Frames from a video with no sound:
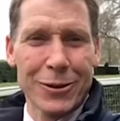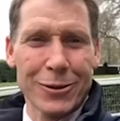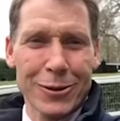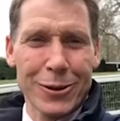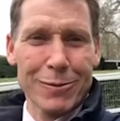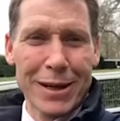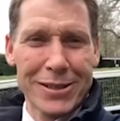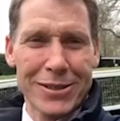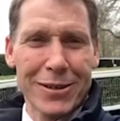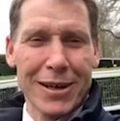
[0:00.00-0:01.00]
Couldn't
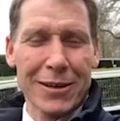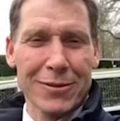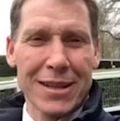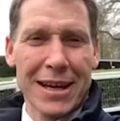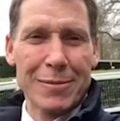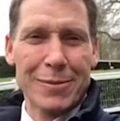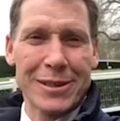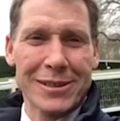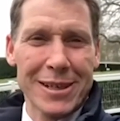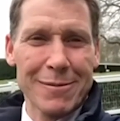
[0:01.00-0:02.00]
manage to do it after that,
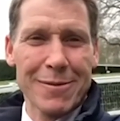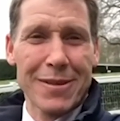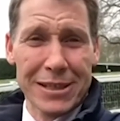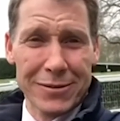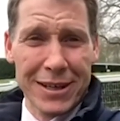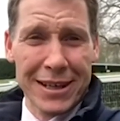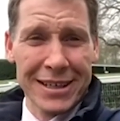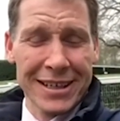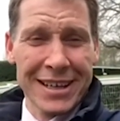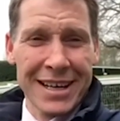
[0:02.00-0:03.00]
but thanks for
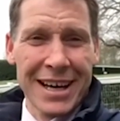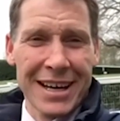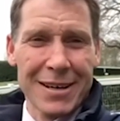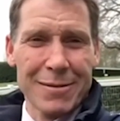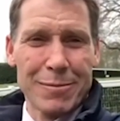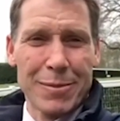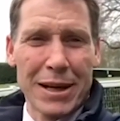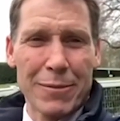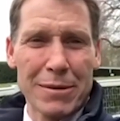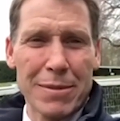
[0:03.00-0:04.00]
that. But
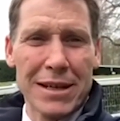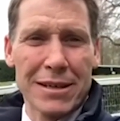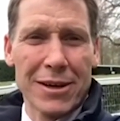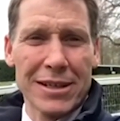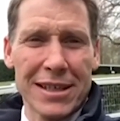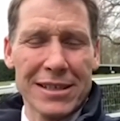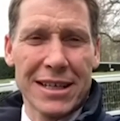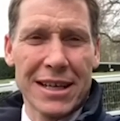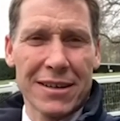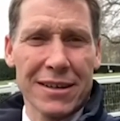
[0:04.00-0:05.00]
yeah, we had many great
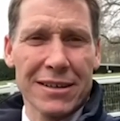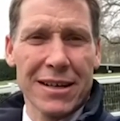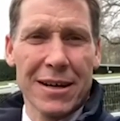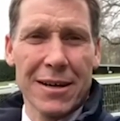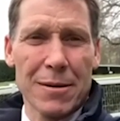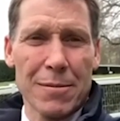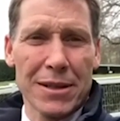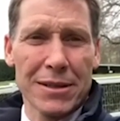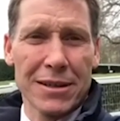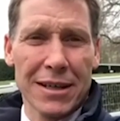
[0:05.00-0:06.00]
together,
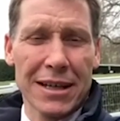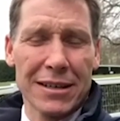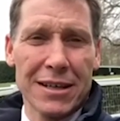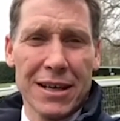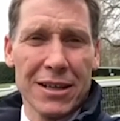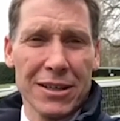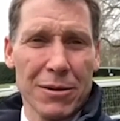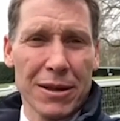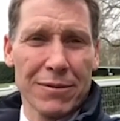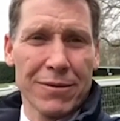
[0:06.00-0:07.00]
and again,
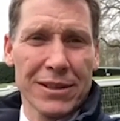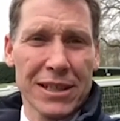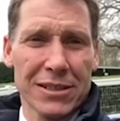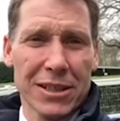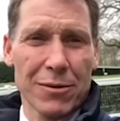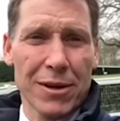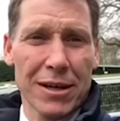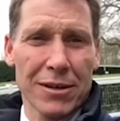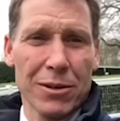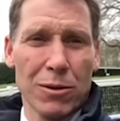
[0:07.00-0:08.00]
you had a fantastic
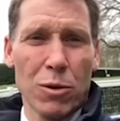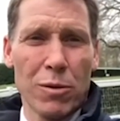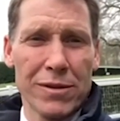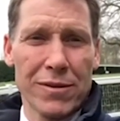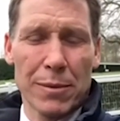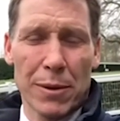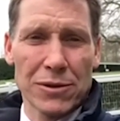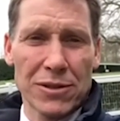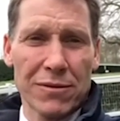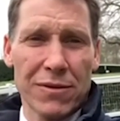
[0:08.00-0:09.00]
career. You're always very
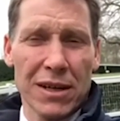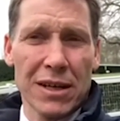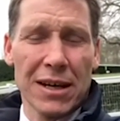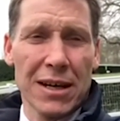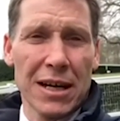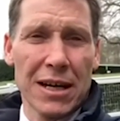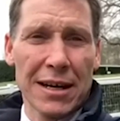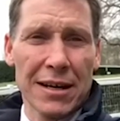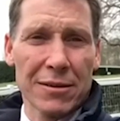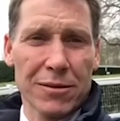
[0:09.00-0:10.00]
positive
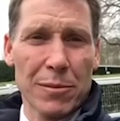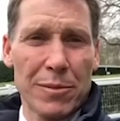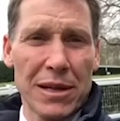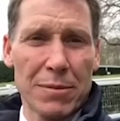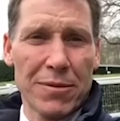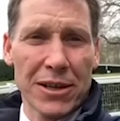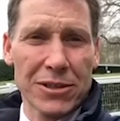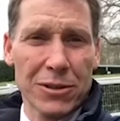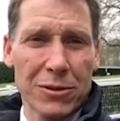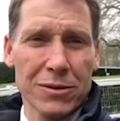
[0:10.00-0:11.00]
and a complete
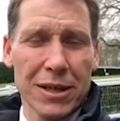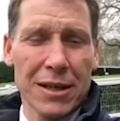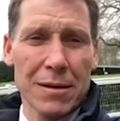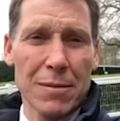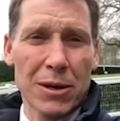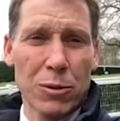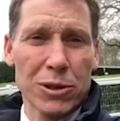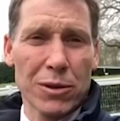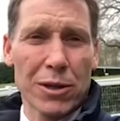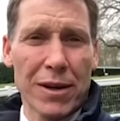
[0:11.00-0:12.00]
professional, and
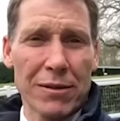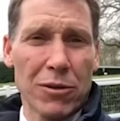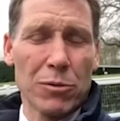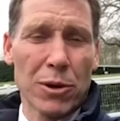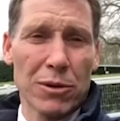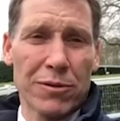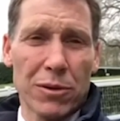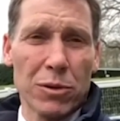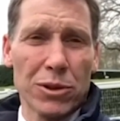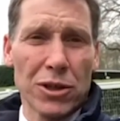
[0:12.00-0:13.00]
also a great role model for
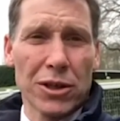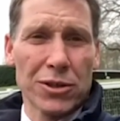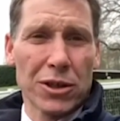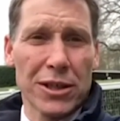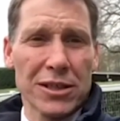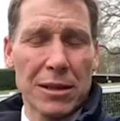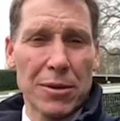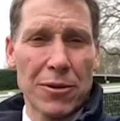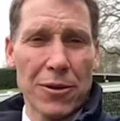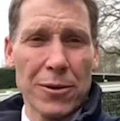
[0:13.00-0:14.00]
all the young jockeys
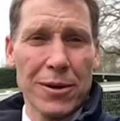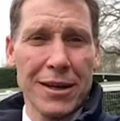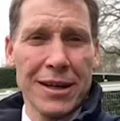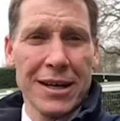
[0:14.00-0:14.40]
coming through.